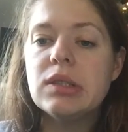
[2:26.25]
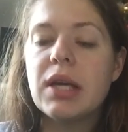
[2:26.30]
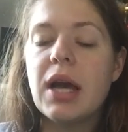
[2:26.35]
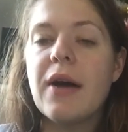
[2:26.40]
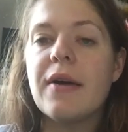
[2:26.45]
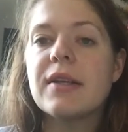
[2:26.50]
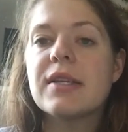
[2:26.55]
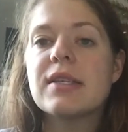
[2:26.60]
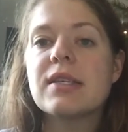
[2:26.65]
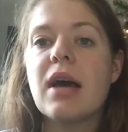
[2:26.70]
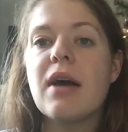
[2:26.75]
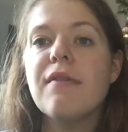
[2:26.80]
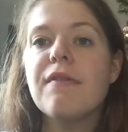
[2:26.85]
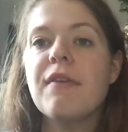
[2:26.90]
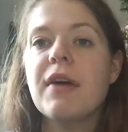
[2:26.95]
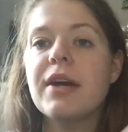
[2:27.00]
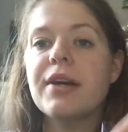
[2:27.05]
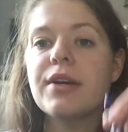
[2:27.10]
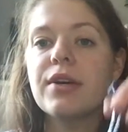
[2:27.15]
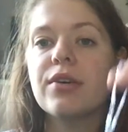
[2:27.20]
Yeah,
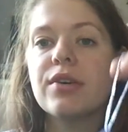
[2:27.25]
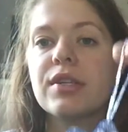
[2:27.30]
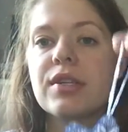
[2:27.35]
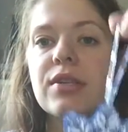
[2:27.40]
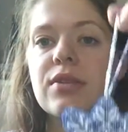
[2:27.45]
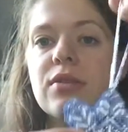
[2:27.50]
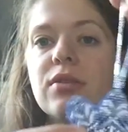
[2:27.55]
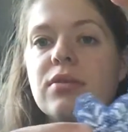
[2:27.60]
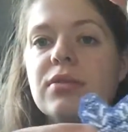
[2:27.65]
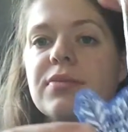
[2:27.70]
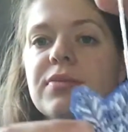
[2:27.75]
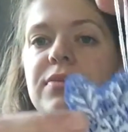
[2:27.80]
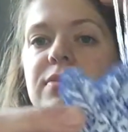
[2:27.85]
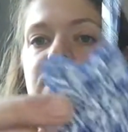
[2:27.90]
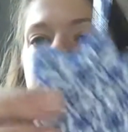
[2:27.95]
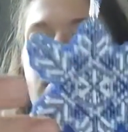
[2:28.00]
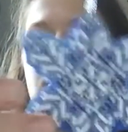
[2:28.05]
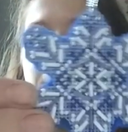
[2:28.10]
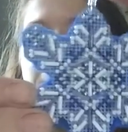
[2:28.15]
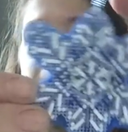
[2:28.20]
Sapphire Crystal
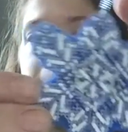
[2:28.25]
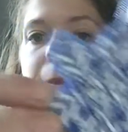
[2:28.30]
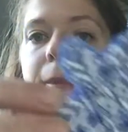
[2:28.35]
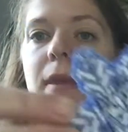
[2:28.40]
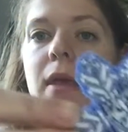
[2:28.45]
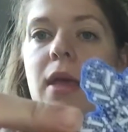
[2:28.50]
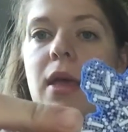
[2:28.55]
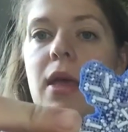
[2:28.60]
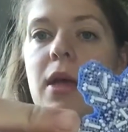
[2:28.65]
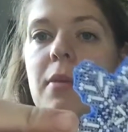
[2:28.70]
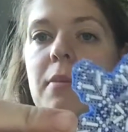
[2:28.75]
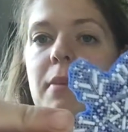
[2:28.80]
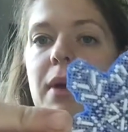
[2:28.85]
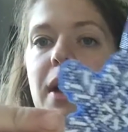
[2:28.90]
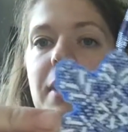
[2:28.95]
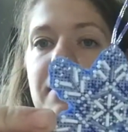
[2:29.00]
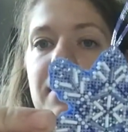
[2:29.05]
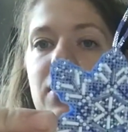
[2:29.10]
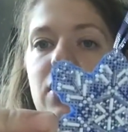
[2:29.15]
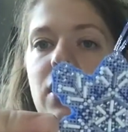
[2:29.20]

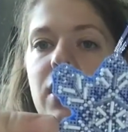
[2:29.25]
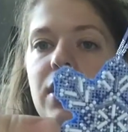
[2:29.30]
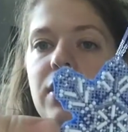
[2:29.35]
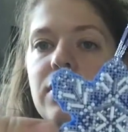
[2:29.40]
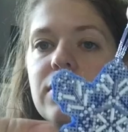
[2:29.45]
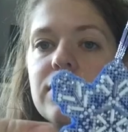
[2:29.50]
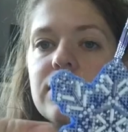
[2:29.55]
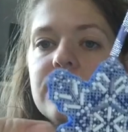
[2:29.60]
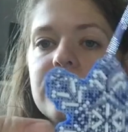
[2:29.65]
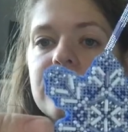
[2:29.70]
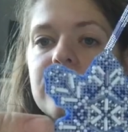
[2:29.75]
by Mill Hill.